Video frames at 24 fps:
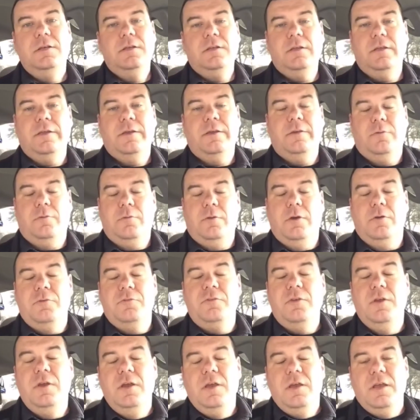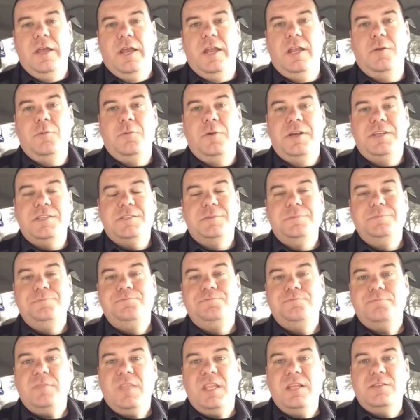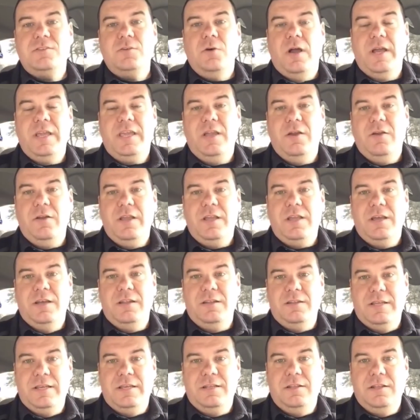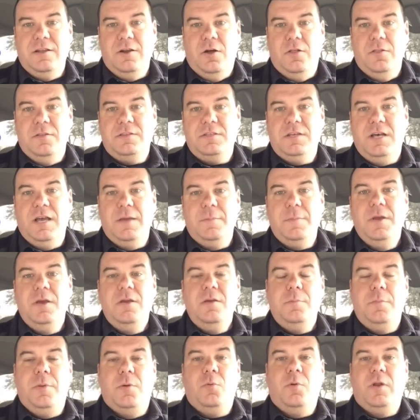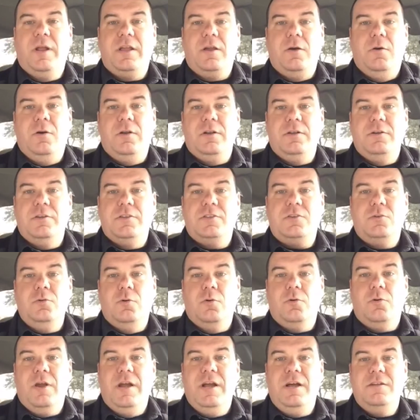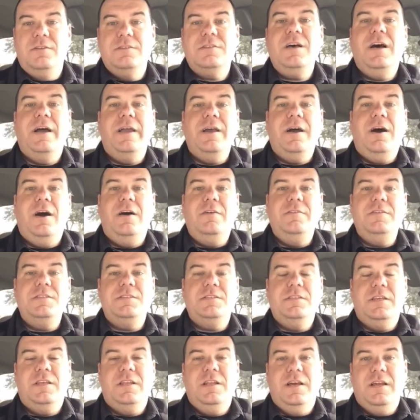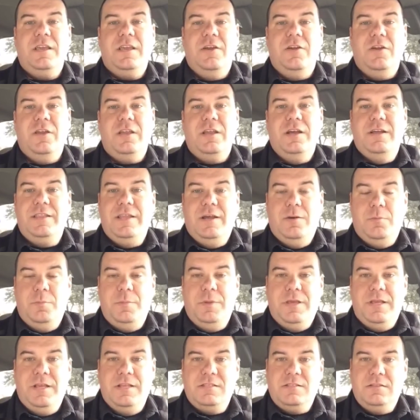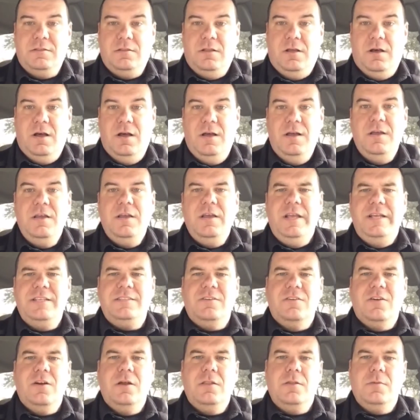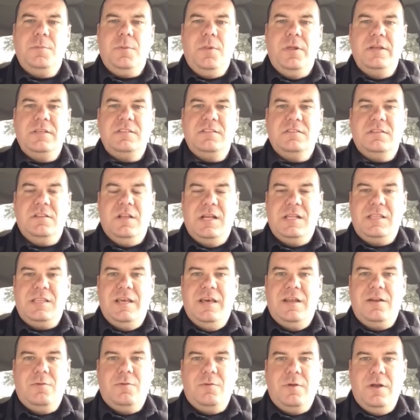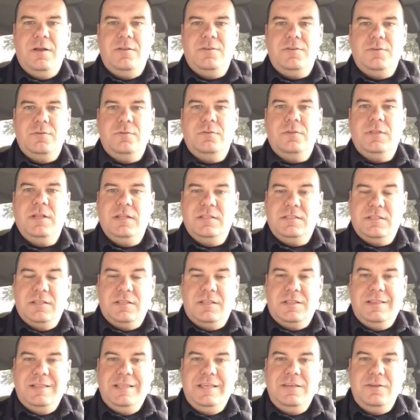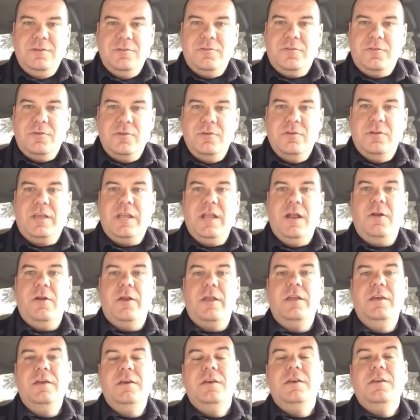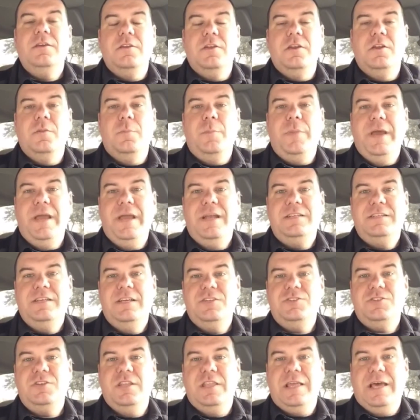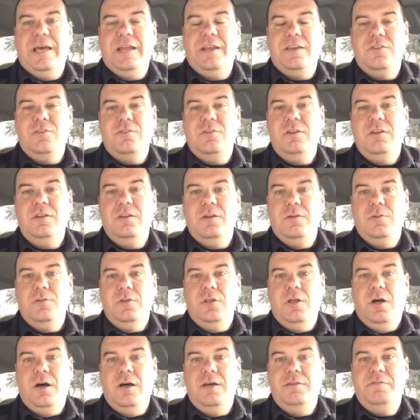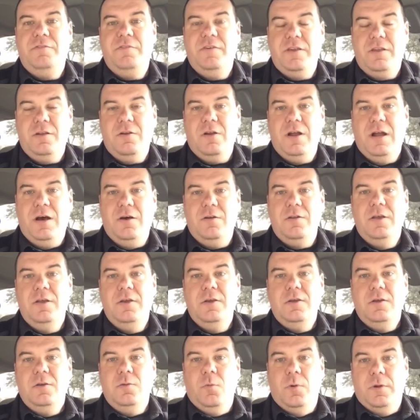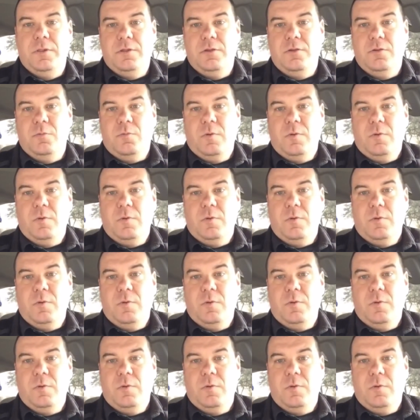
Who knows? Anyways, so I carry a gun legally all the time. But when I go onto school grounds, I obviously cannot carry a gun. That would be against the law. Is there other places like that around you that it's illegal for you to carry? You need to pay attention to that, and you need to know the law and figure out whether you're